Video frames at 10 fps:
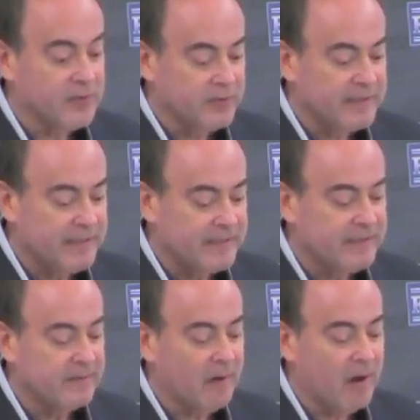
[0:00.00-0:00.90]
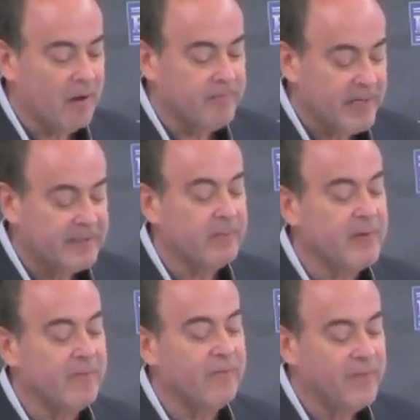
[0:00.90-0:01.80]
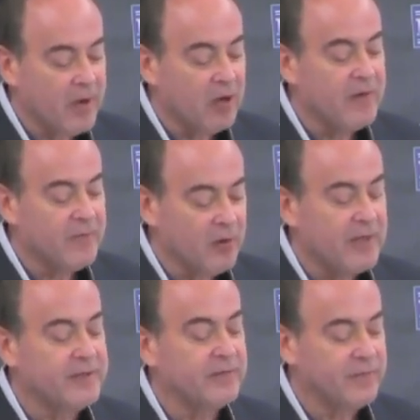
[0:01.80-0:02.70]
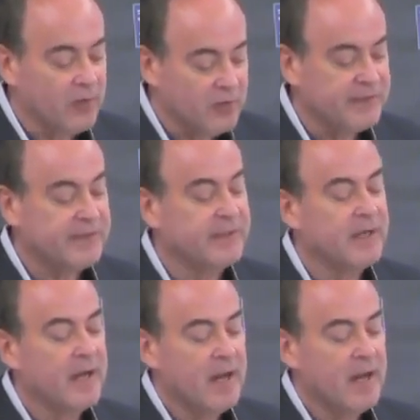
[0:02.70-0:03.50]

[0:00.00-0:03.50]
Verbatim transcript: Ducey's picks have been very, very diverse